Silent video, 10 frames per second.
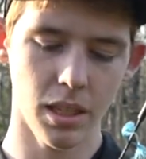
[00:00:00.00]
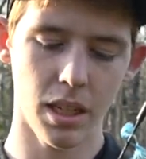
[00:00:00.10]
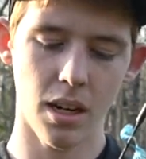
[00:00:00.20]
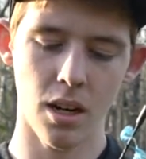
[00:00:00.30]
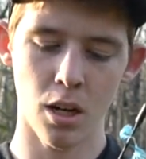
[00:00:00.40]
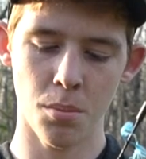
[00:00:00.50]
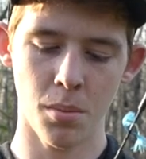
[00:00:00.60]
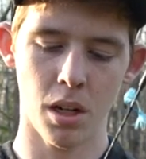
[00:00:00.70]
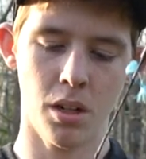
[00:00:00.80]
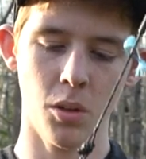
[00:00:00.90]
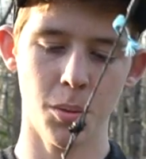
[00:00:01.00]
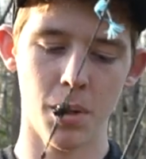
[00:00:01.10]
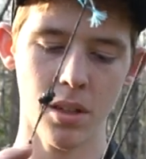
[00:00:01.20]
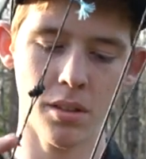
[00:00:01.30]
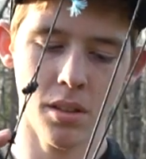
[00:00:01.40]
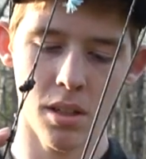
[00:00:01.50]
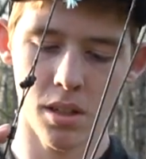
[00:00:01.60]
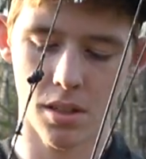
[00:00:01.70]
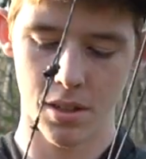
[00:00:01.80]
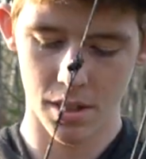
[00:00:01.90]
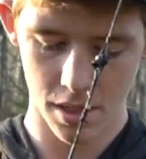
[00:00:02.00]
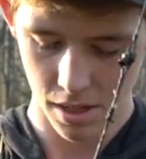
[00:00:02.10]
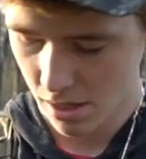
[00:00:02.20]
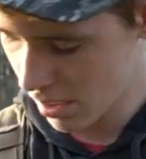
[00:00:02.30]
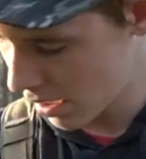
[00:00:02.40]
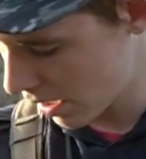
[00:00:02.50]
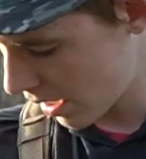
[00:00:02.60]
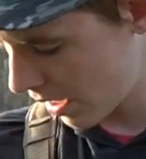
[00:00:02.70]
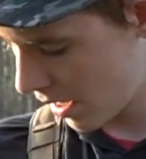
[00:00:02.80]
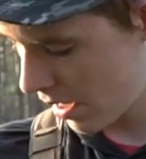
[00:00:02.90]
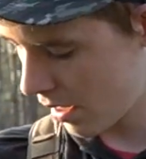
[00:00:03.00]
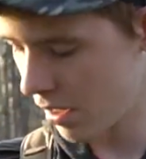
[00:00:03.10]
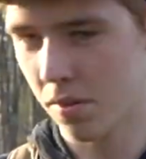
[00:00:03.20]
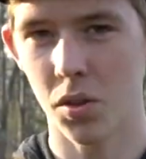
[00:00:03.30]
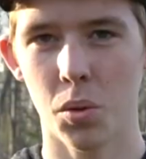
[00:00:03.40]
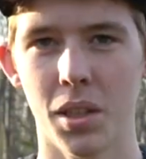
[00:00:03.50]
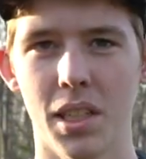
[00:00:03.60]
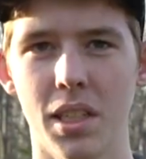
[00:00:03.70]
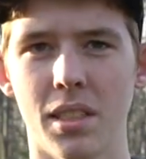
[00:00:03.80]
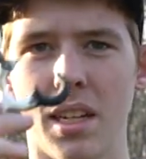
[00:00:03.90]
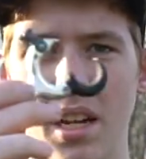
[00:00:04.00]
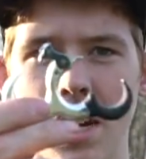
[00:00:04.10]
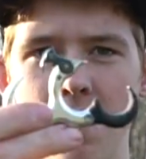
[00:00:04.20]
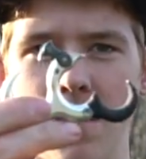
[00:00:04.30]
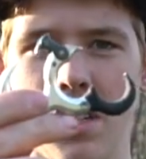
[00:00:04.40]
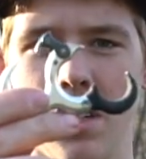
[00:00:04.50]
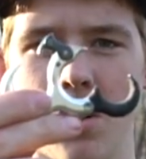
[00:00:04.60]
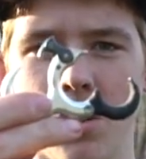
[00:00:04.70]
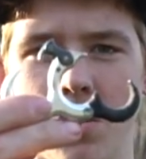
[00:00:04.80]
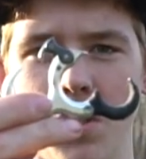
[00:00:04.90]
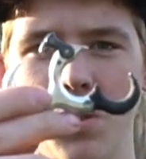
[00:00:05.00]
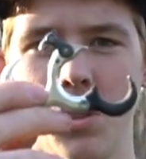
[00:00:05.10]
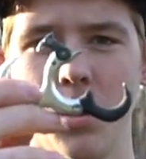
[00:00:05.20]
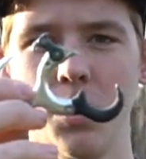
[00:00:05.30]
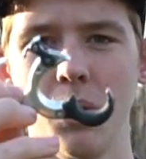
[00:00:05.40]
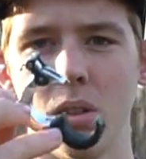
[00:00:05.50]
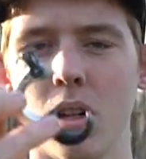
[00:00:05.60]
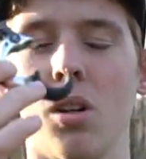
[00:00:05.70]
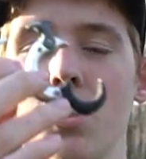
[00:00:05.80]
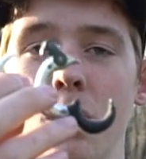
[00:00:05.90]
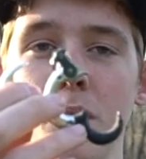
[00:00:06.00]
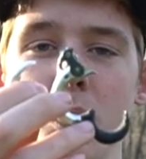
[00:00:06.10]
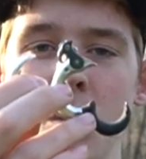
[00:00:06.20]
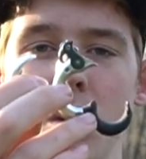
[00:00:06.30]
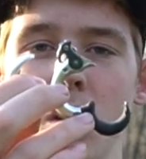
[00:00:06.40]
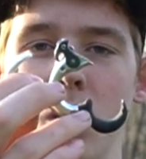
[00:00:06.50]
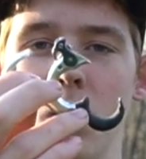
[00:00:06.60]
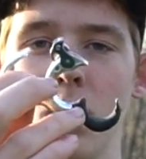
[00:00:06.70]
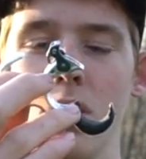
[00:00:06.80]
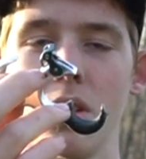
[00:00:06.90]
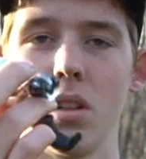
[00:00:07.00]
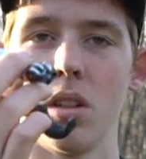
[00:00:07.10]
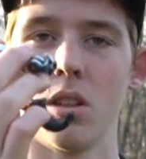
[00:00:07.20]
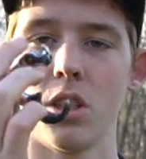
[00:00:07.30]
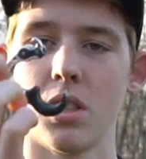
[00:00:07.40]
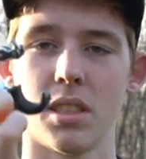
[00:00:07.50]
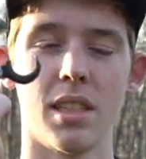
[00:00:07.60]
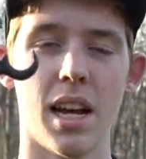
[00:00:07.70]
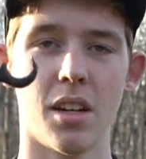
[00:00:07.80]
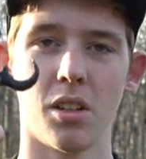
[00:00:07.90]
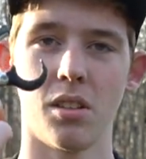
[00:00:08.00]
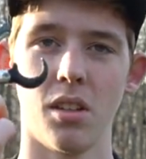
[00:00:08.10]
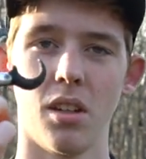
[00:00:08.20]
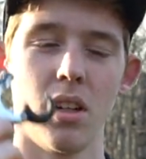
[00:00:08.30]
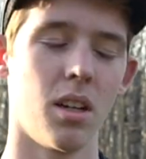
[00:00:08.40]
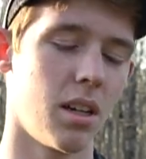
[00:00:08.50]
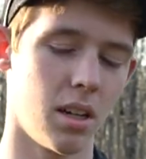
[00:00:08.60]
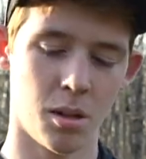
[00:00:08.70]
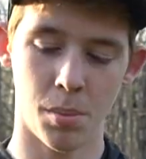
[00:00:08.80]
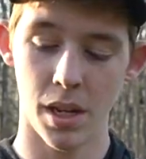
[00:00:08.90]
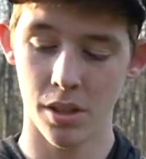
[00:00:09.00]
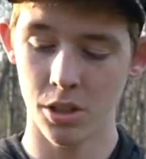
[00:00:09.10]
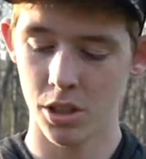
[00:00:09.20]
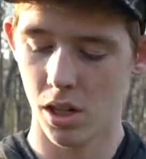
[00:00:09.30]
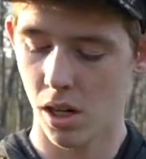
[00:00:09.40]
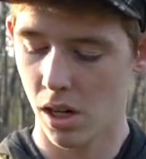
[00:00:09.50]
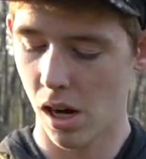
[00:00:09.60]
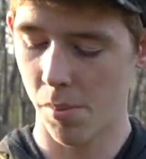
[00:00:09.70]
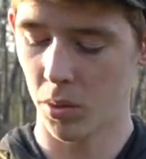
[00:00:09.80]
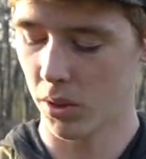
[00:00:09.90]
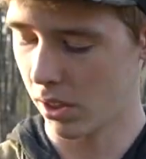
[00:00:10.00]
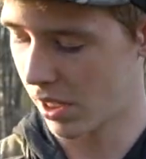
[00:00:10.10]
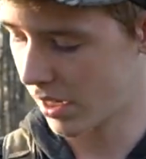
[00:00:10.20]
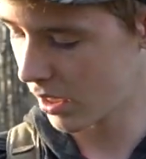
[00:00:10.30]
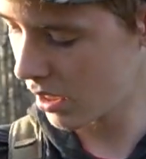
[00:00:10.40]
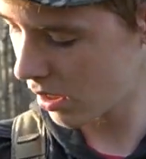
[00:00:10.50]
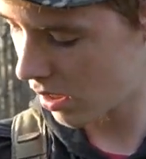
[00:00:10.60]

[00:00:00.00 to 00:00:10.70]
a nose button, and for release I have the Ultra View 2, or Ultra View, just the standard hinge. I've been really liking it.